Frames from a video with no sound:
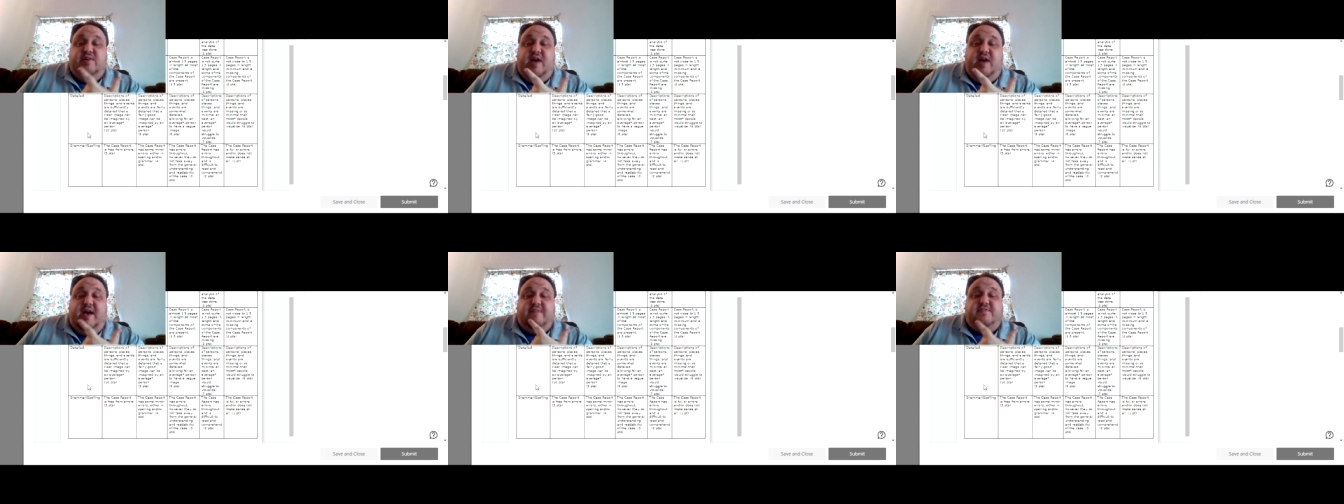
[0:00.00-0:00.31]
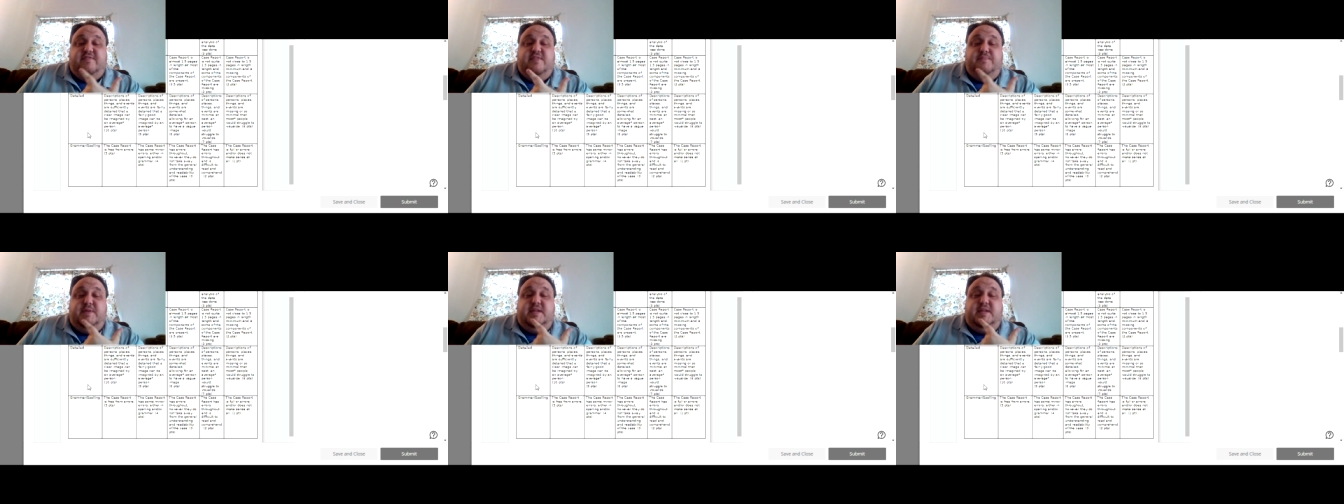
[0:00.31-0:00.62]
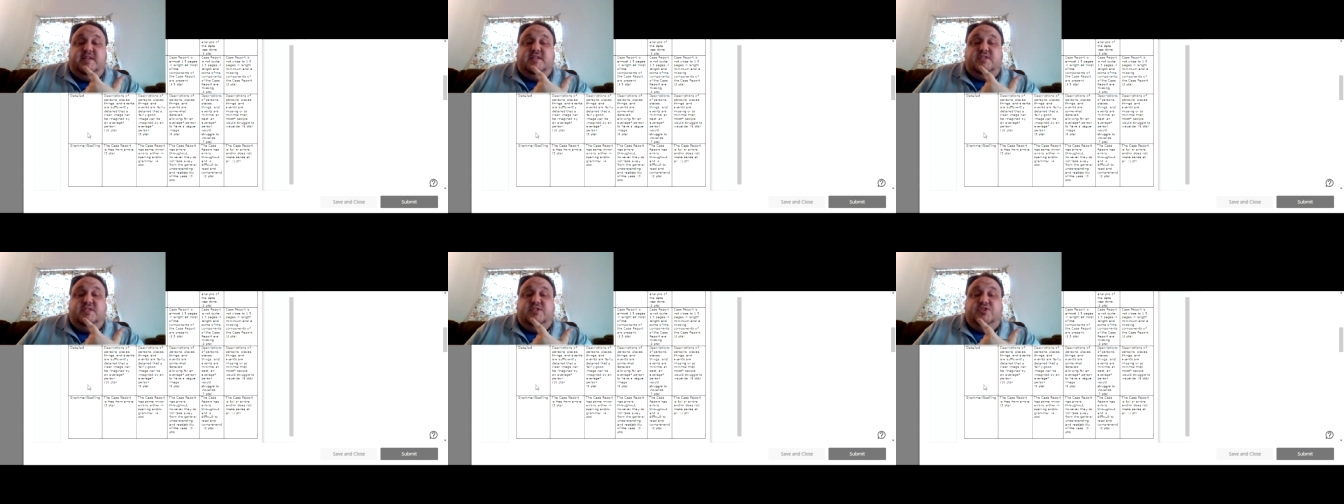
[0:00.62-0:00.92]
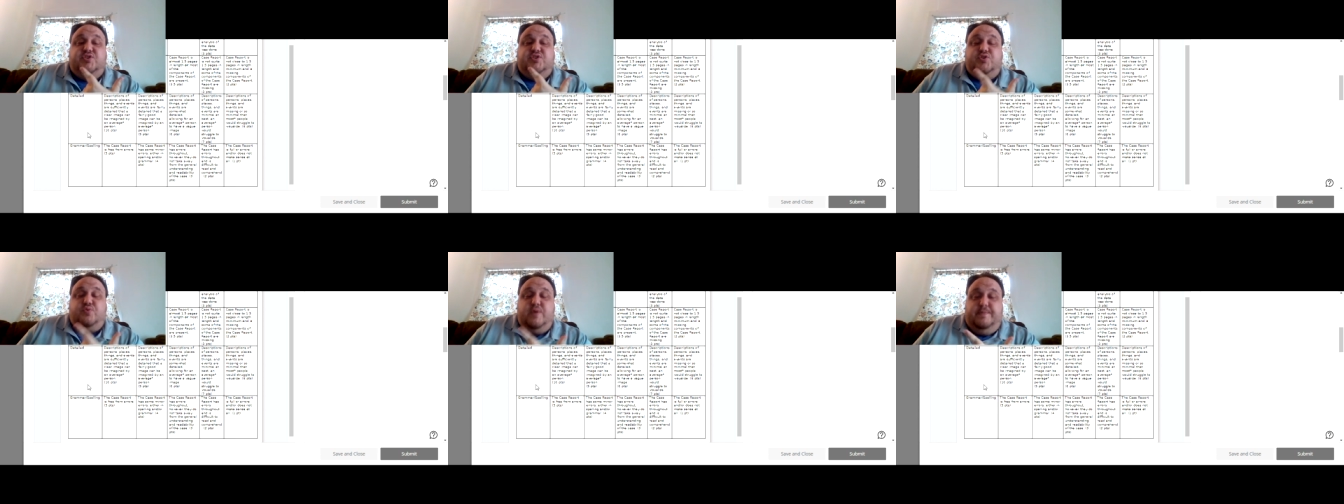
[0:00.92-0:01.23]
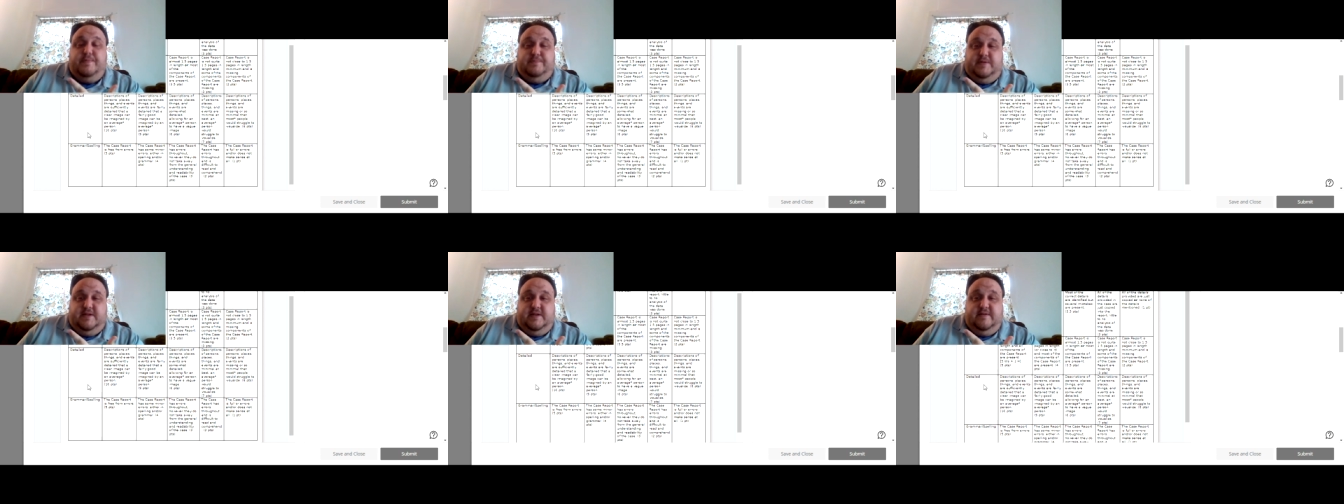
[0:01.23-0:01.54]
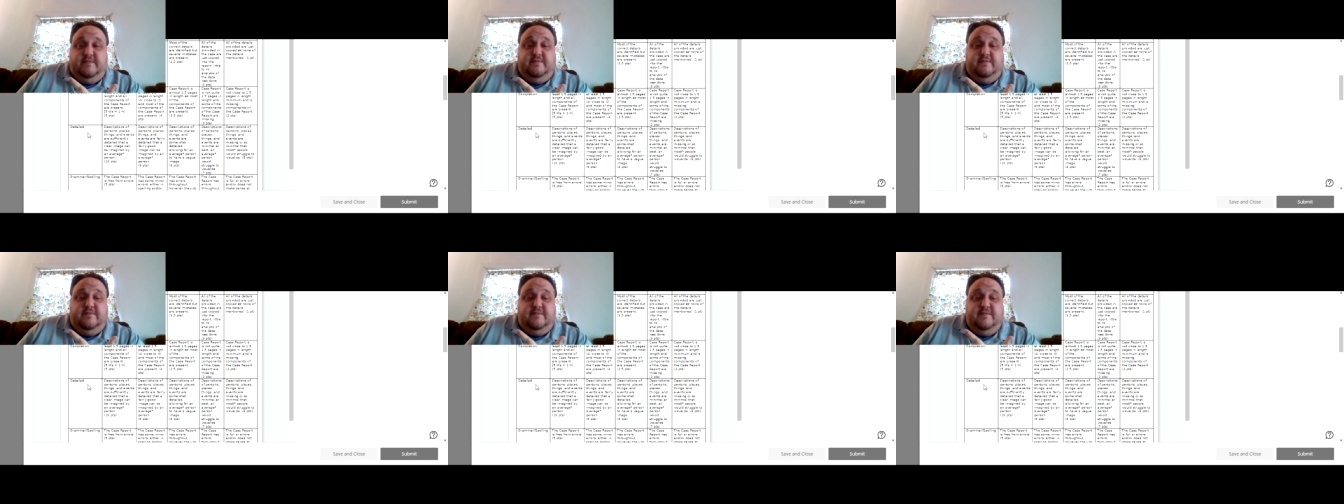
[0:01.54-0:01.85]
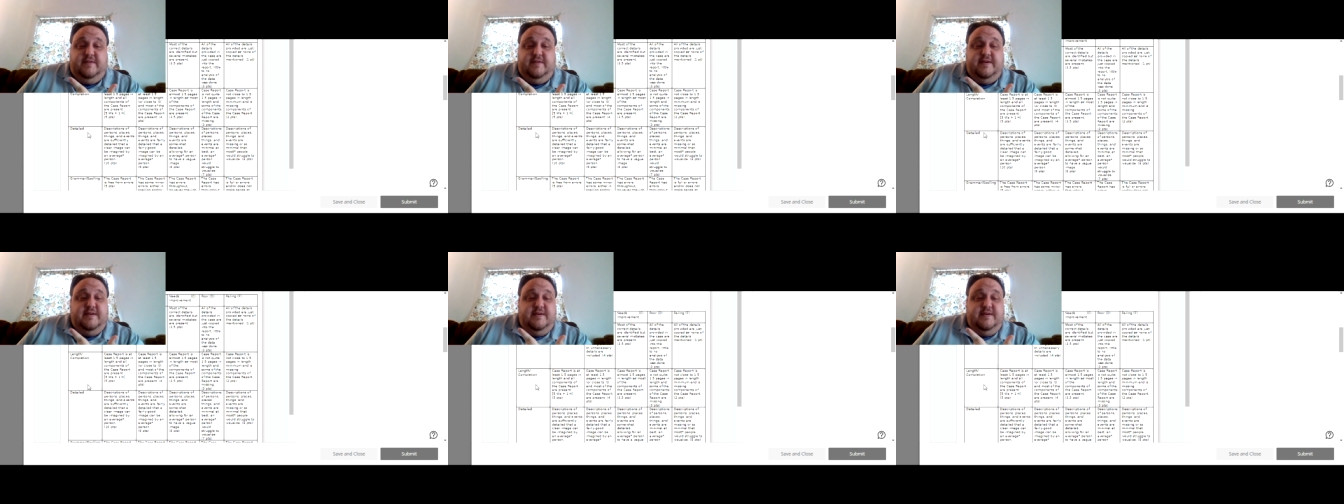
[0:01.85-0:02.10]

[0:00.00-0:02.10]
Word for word: You have to be descriptive